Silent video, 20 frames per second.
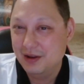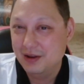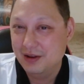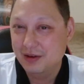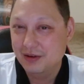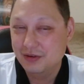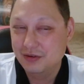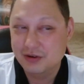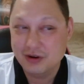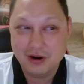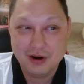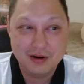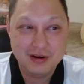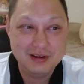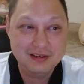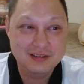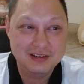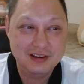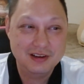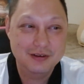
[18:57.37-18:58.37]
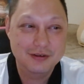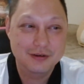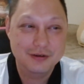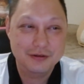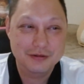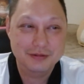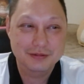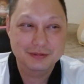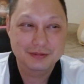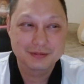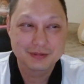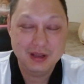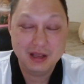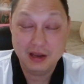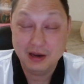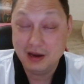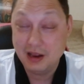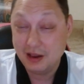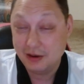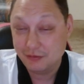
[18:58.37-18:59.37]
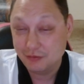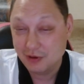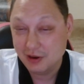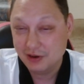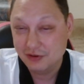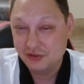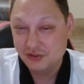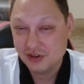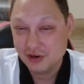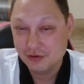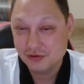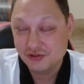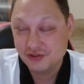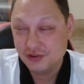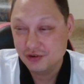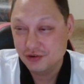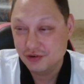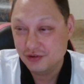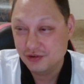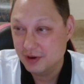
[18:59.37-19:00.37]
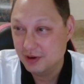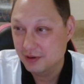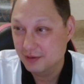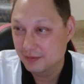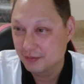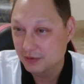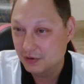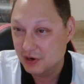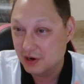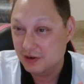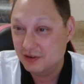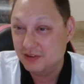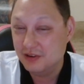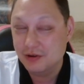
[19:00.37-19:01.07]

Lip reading: Jerry Siegel, and as well as Joe Shuster, but Jerry Siegel